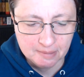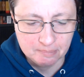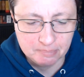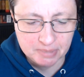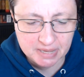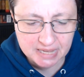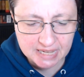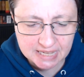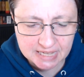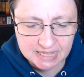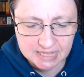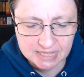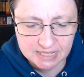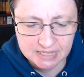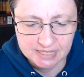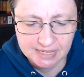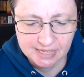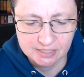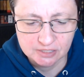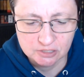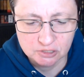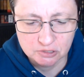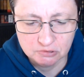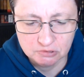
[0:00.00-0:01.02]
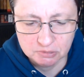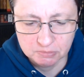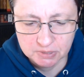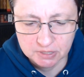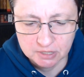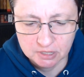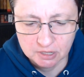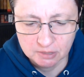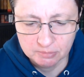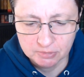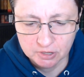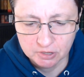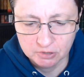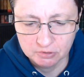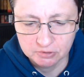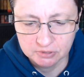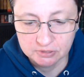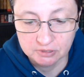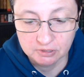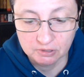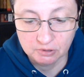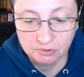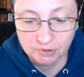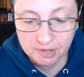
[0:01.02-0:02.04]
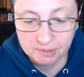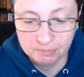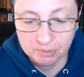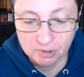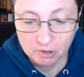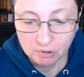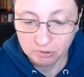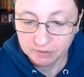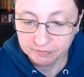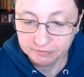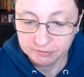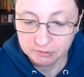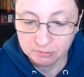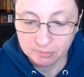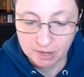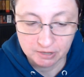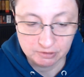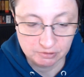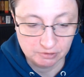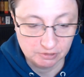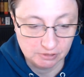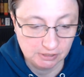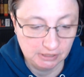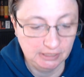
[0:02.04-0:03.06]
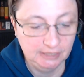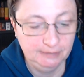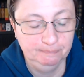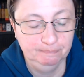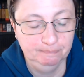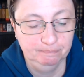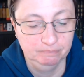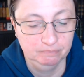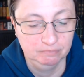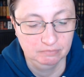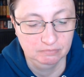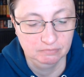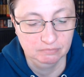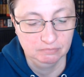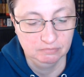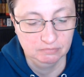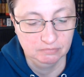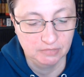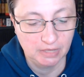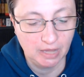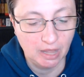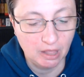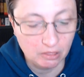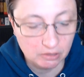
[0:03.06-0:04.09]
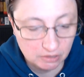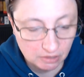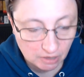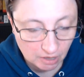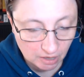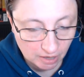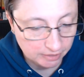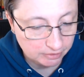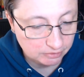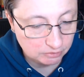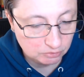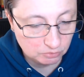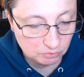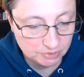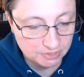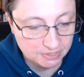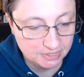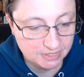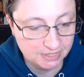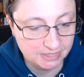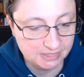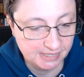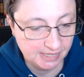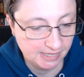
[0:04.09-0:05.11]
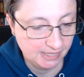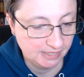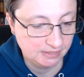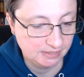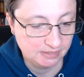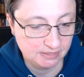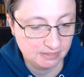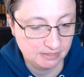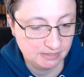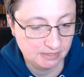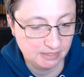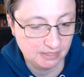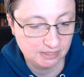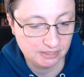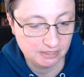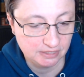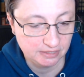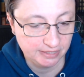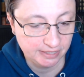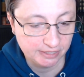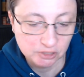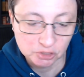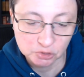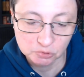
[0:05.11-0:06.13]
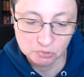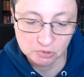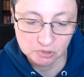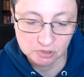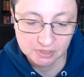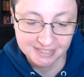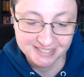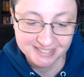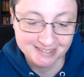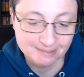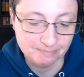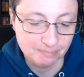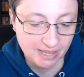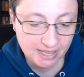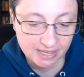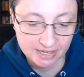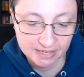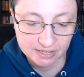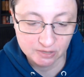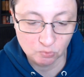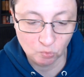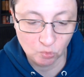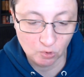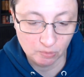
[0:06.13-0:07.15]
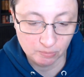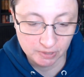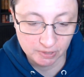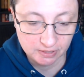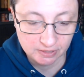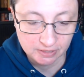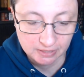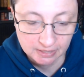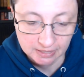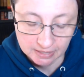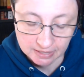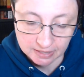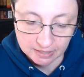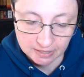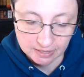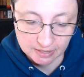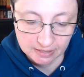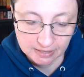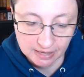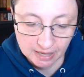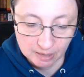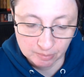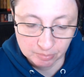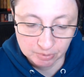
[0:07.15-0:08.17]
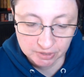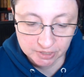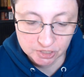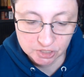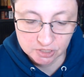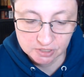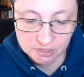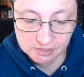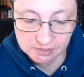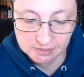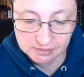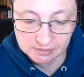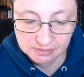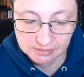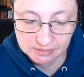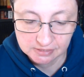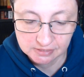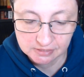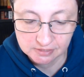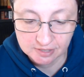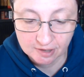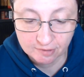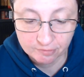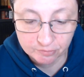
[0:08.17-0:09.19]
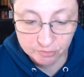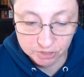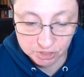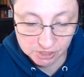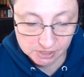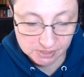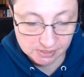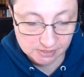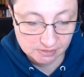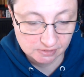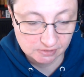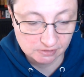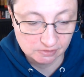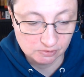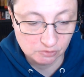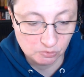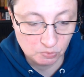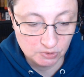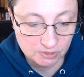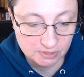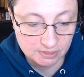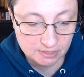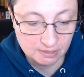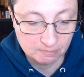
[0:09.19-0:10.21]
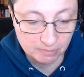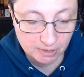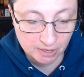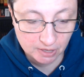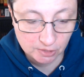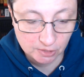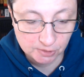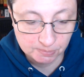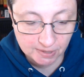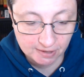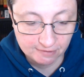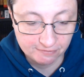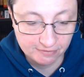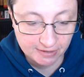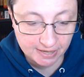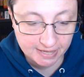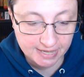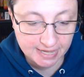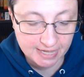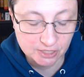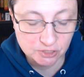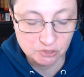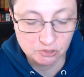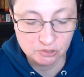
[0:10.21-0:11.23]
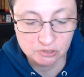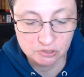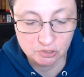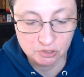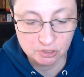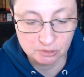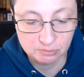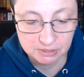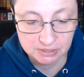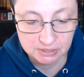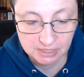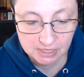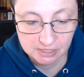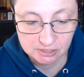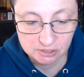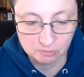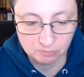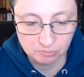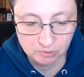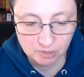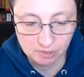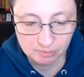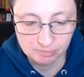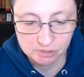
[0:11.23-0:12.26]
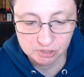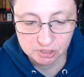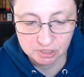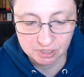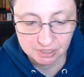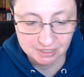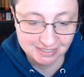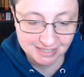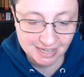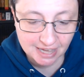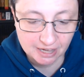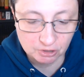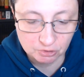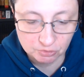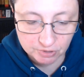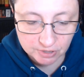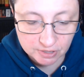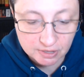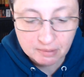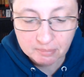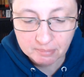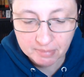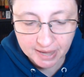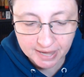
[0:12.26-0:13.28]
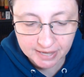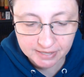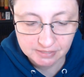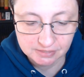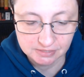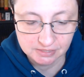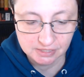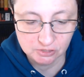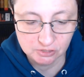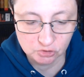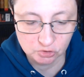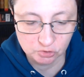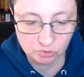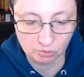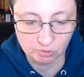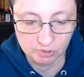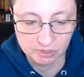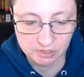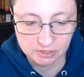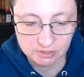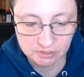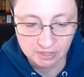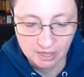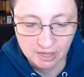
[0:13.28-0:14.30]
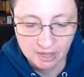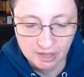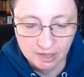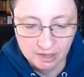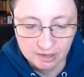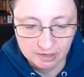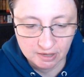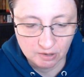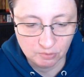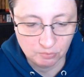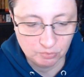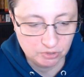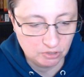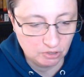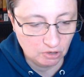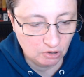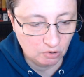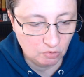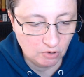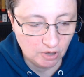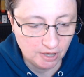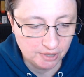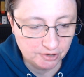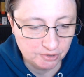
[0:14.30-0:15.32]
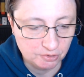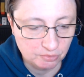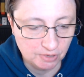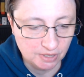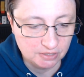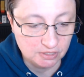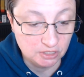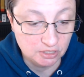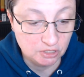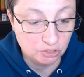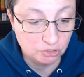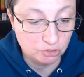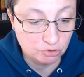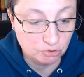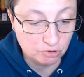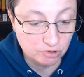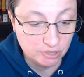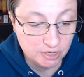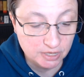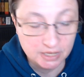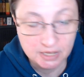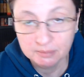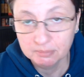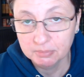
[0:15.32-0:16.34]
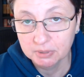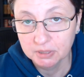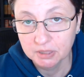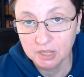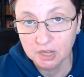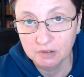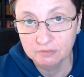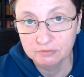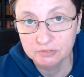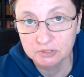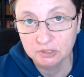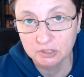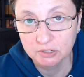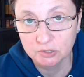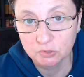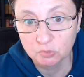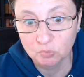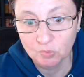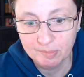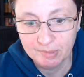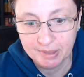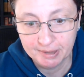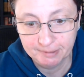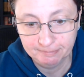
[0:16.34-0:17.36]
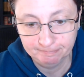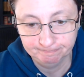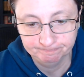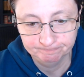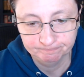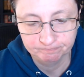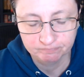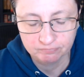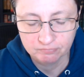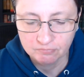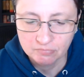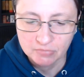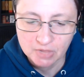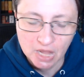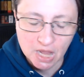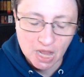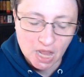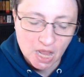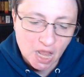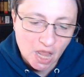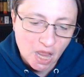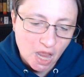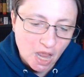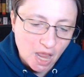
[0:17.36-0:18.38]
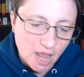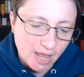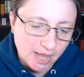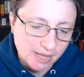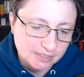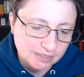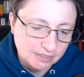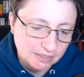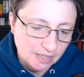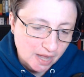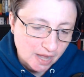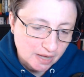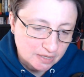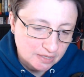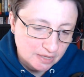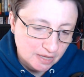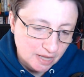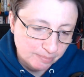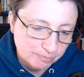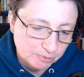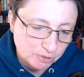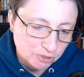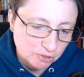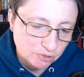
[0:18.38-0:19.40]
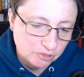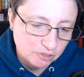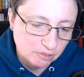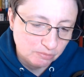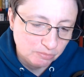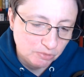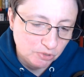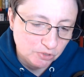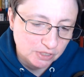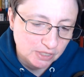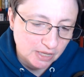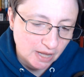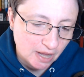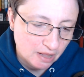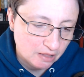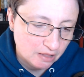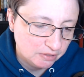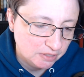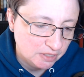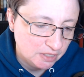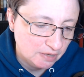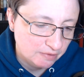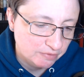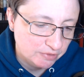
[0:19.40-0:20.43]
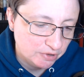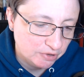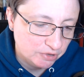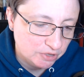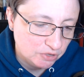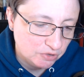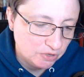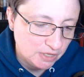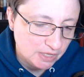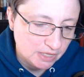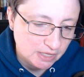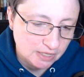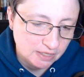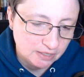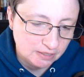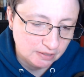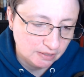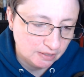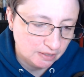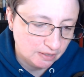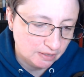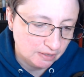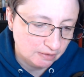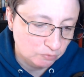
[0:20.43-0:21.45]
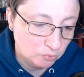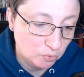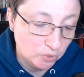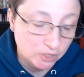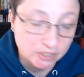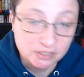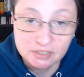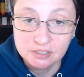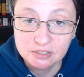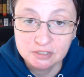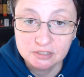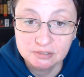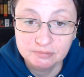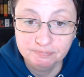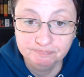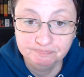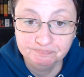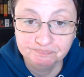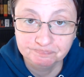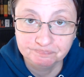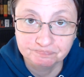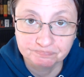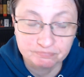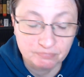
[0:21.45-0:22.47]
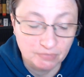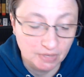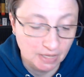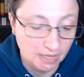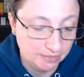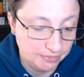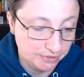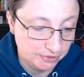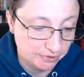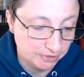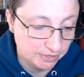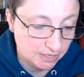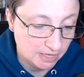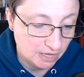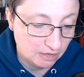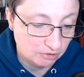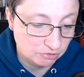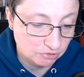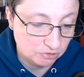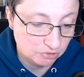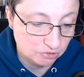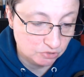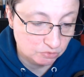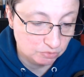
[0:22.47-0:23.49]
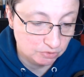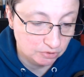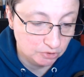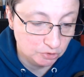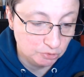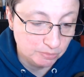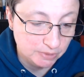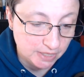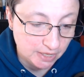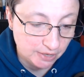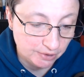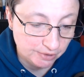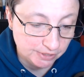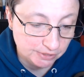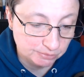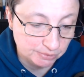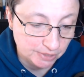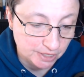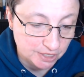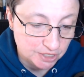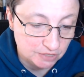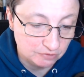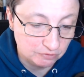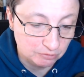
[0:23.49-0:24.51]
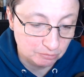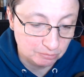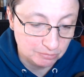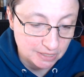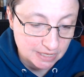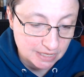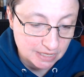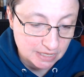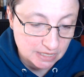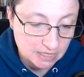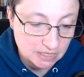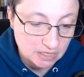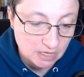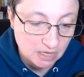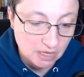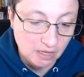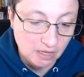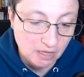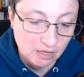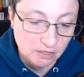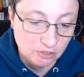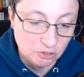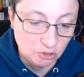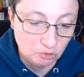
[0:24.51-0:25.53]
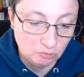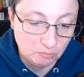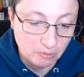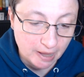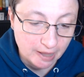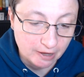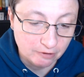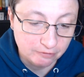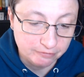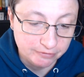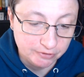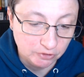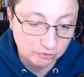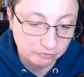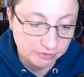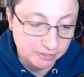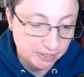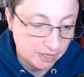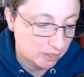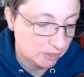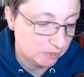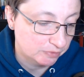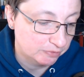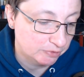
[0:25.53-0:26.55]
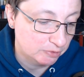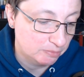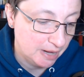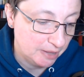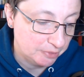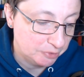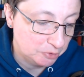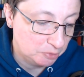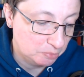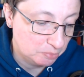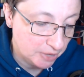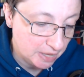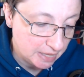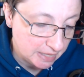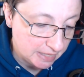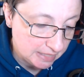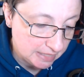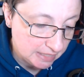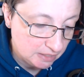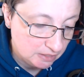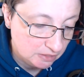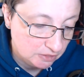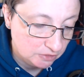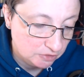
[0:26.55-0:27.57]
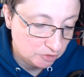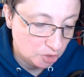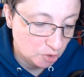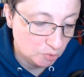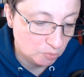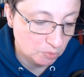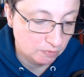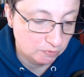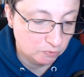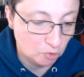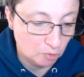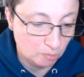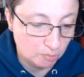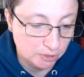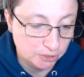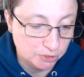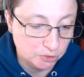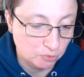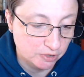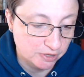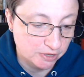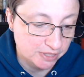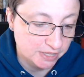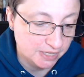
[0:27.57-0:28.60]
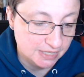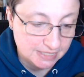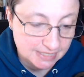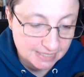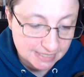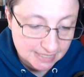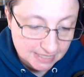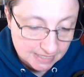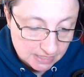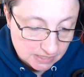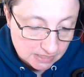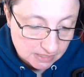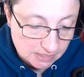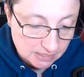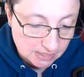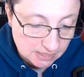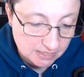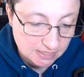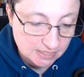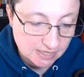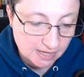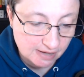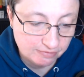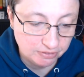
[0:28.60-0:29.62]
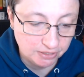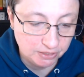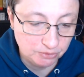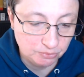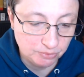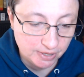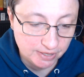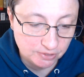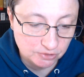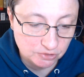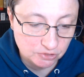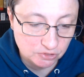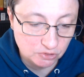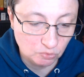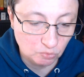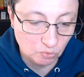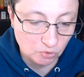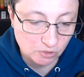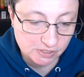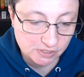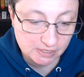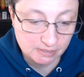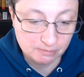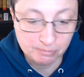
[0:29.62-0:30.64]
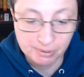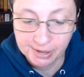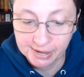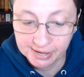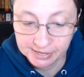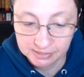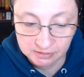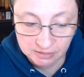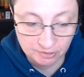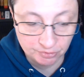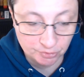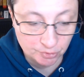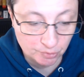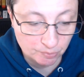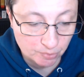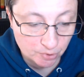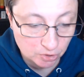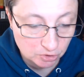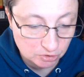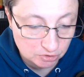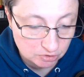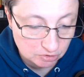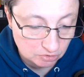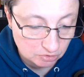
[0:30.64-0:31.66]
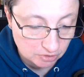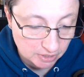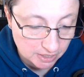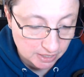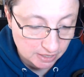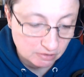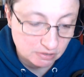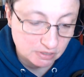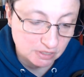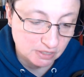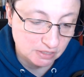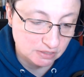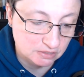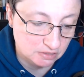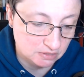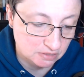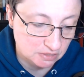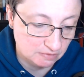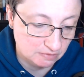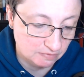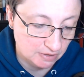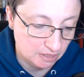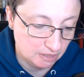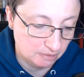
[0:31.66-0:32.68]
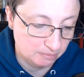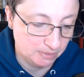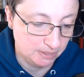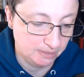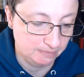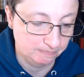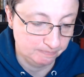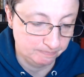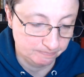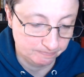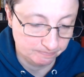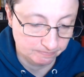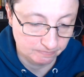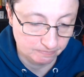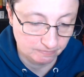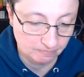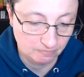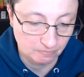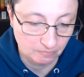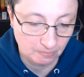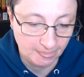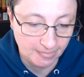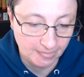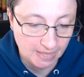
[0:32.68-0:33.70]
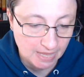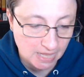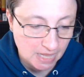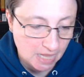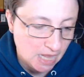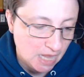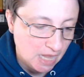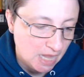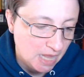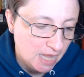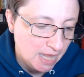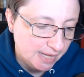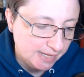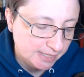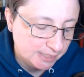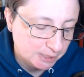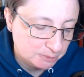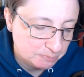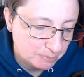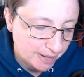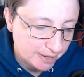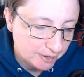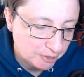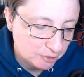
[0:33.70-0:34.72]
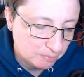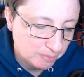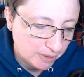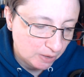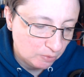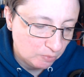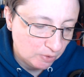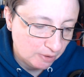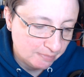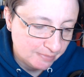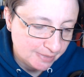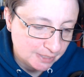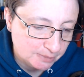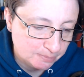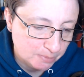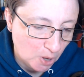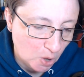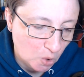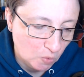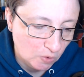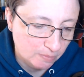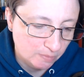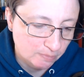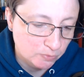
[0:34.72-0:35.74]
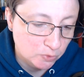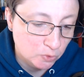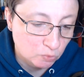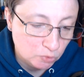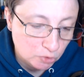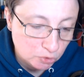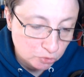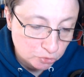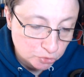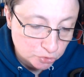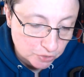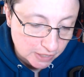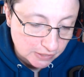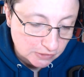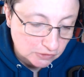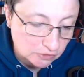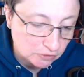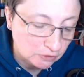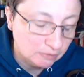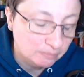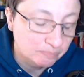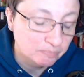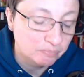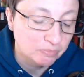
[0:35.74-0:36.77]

bigoted, yet soon to become known as the great poet of democracy. Alcott was an intense, intellectual, independent woman an abolitionist and suffragist who was compelled by financial circumstance to publish saccharine magazine stories, yet would go on to write the enduring and beloved Little Women. As Lock captures the musicality of their unique uh, voices and their encounters with luminaries ranging from Lincoln to battlefield photographer Mathew Brady to reformer Dorothea Dix, he deftly renders the war's impact on their personal and artistic development. Inspired by Whitman's poem, The Wound Dresser,